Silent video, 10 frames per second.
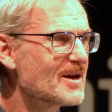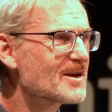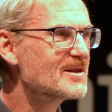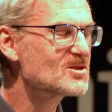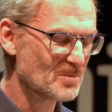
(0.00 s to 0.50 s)

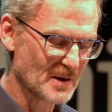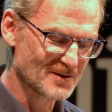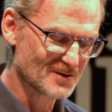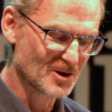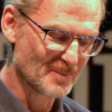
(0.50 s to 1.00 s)
likely to
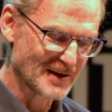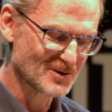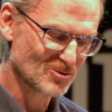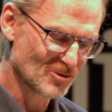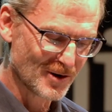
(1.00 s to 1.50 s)

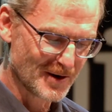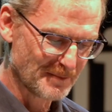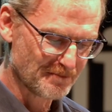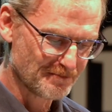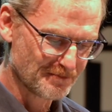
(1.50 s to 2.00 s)
commit crime.